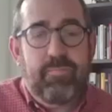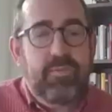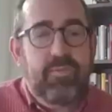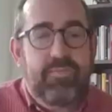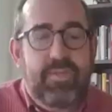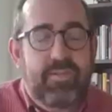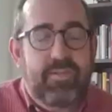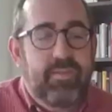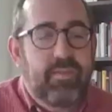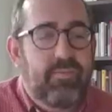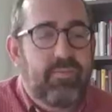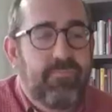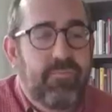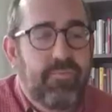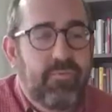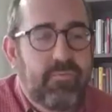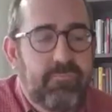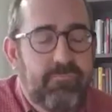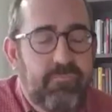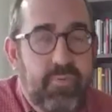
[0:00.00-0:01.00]
people have said this
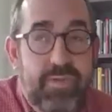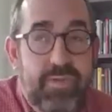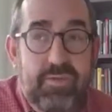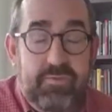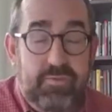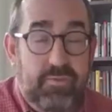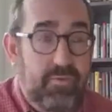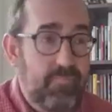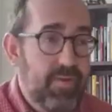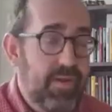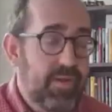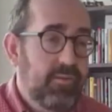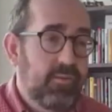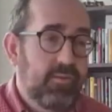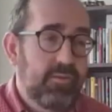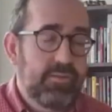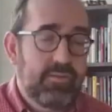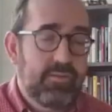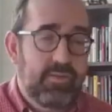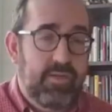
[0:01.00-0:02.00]
for for years, going back a
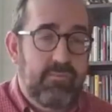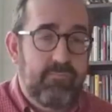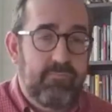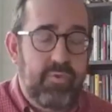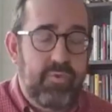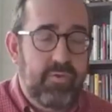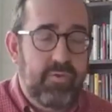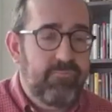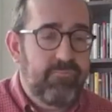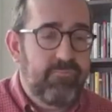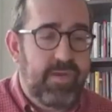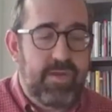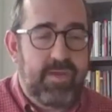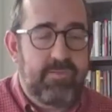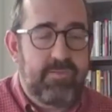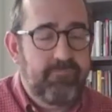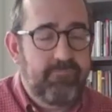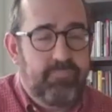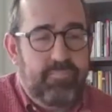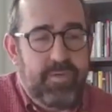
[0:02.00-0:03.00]
long time. You have
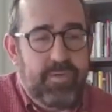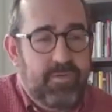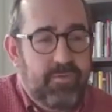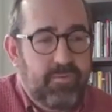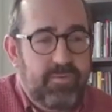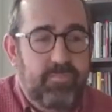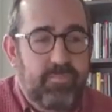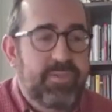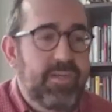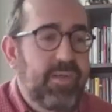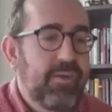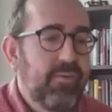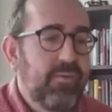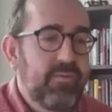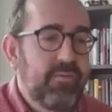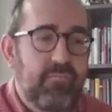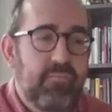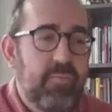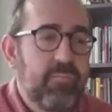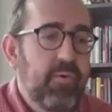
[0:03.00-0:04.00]
had you know
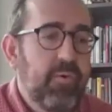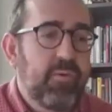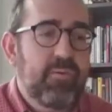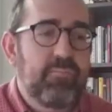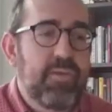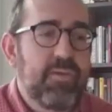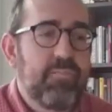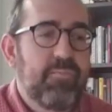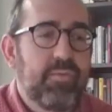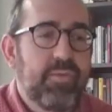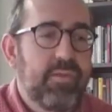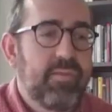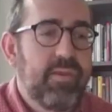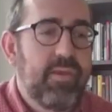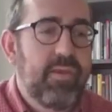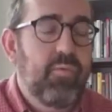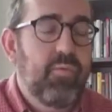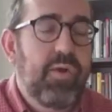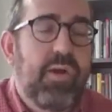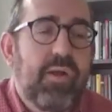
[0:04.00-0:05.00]
libertarians, free market people that
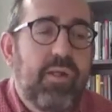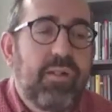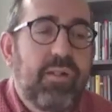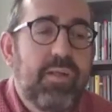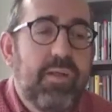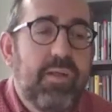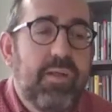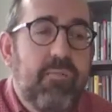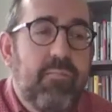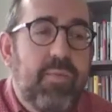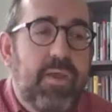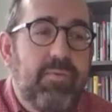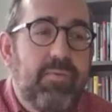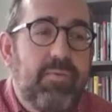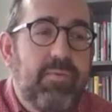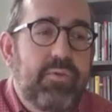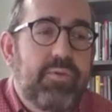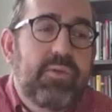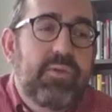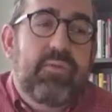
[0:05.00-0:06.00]
said, well,
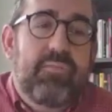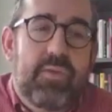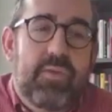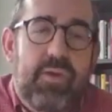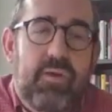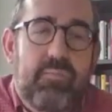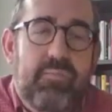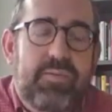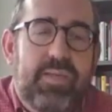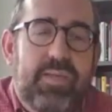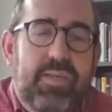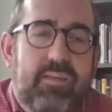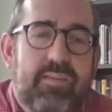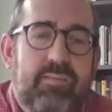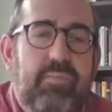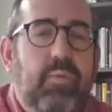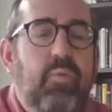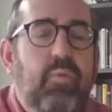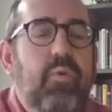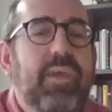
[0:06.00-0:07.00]
maybe we should have a carbon
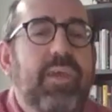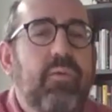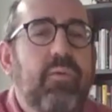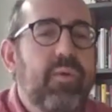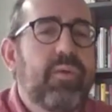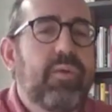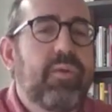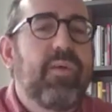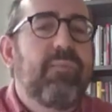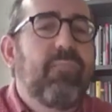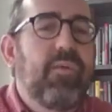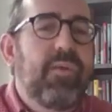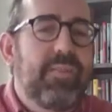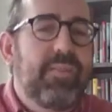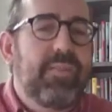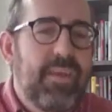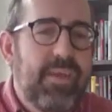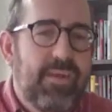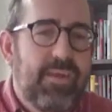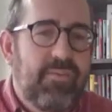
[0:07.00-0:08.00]
tax, but we'll get rid of
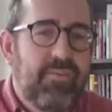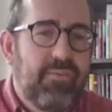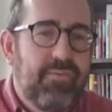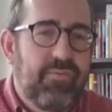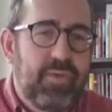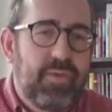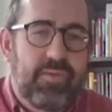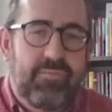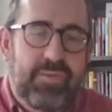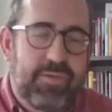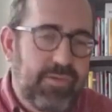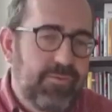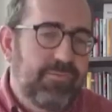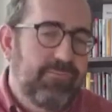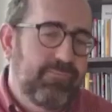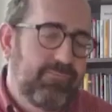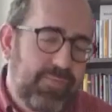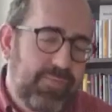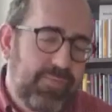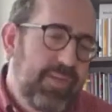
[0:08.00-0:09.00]
everything else, whatever you know.
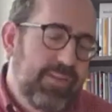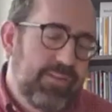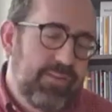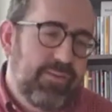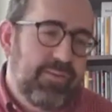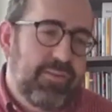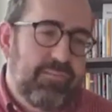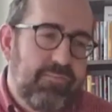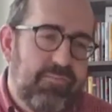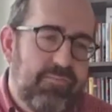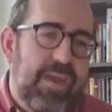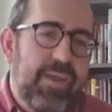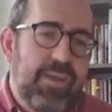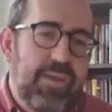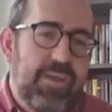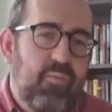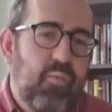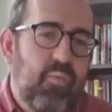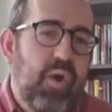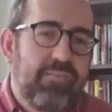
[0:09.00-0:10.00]
They're a little
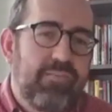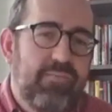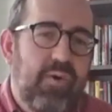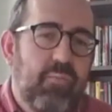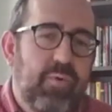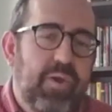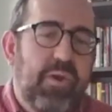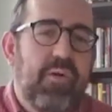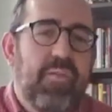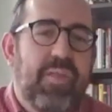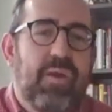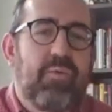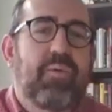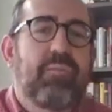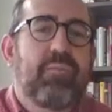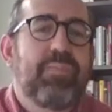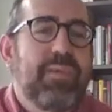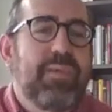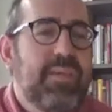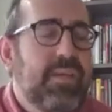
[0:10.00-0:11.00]
vague on what what all that
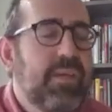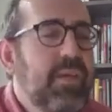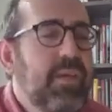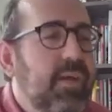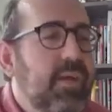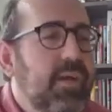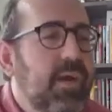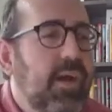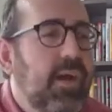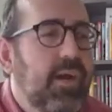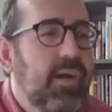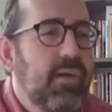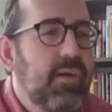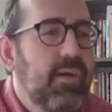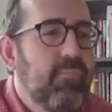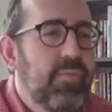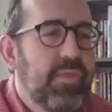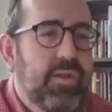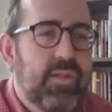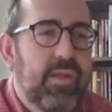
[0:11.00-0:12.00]
would be.
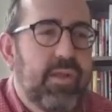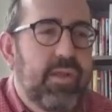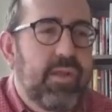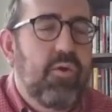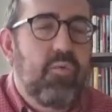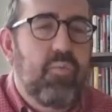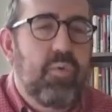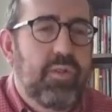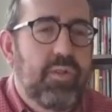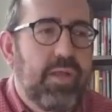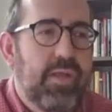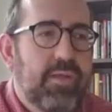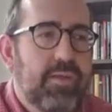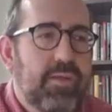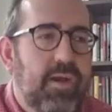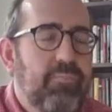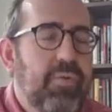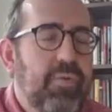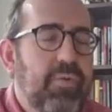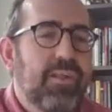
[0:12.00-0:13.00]
Um, they're like, oh, we'll like
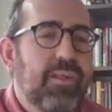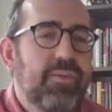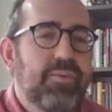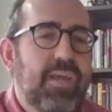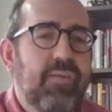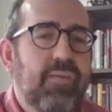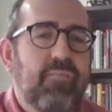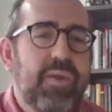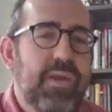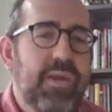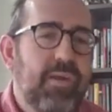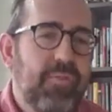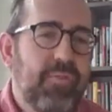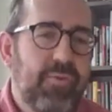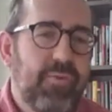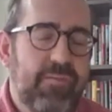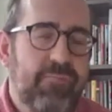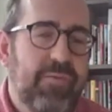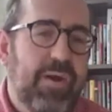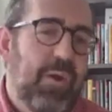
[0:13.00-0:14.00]
abolish every
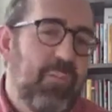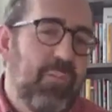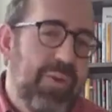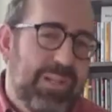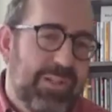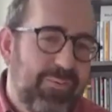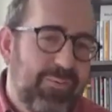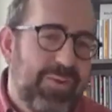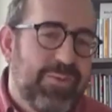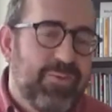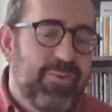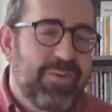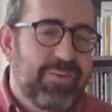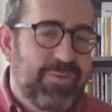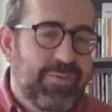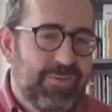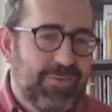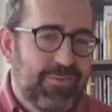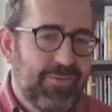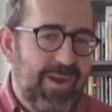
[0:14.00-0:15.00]
other environmental
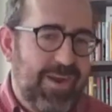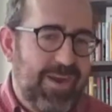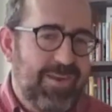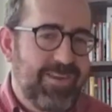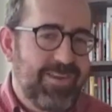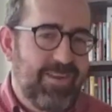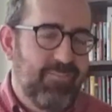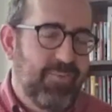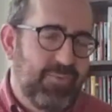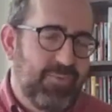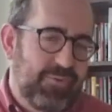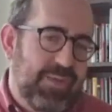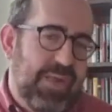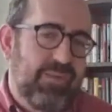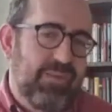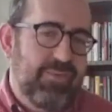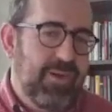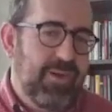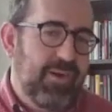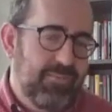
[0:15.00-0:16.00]
restriction, right? And we'll just
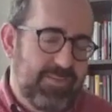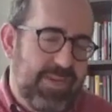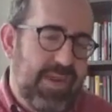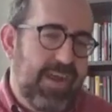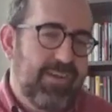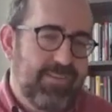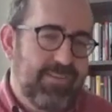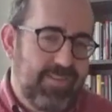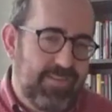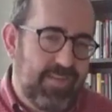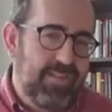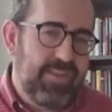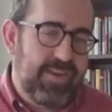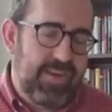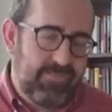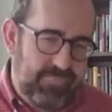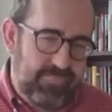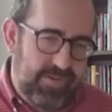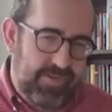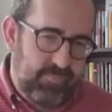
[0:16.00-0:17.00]
have a carbon tax, and
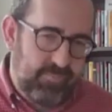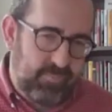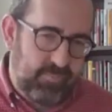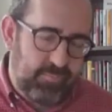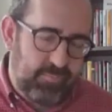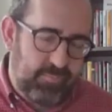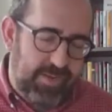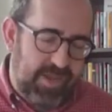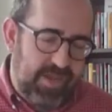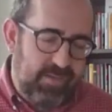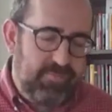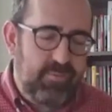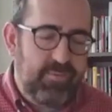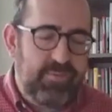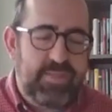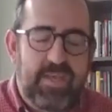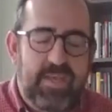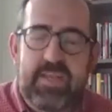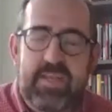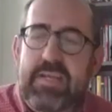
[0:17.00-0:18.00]
then everyone will be happy
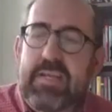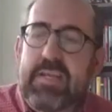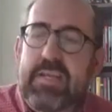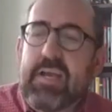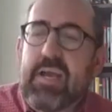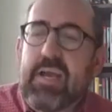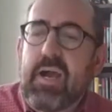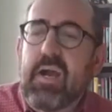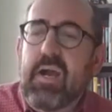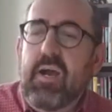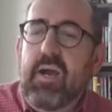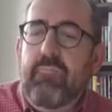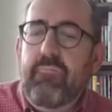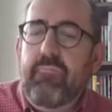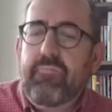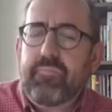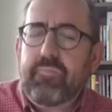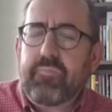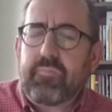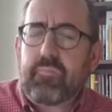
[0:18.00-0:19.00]
with that.
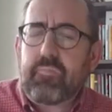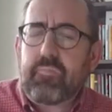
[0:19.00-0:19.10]
Um,